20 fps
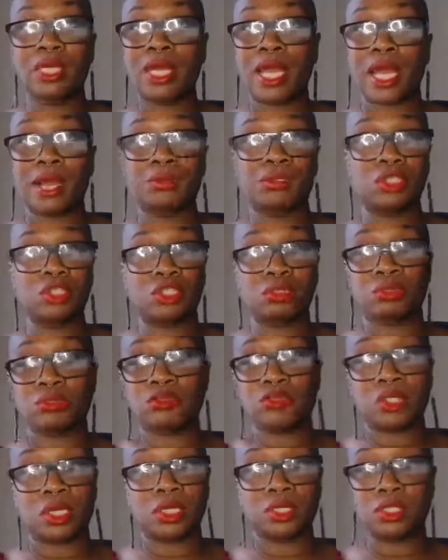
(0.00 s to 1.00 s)
how to deal
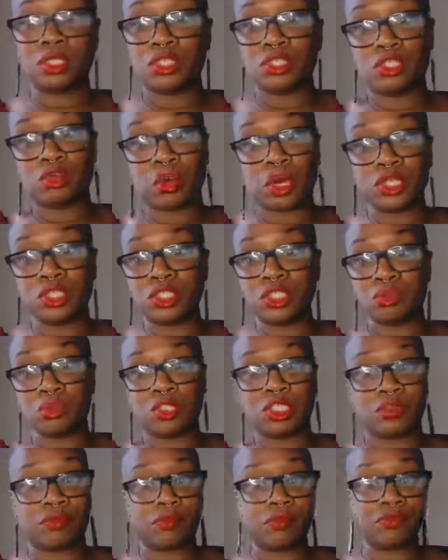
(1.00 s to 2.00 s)
with certain situations
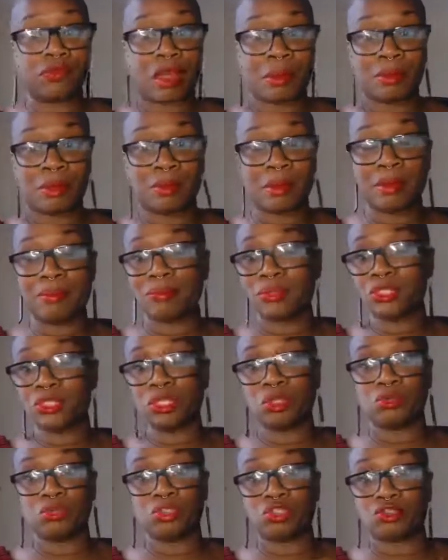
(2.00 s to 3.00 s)
with different family members
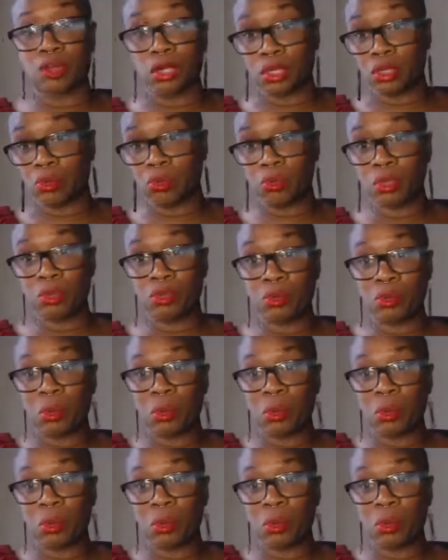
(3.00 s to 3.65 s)
that you're struggling with,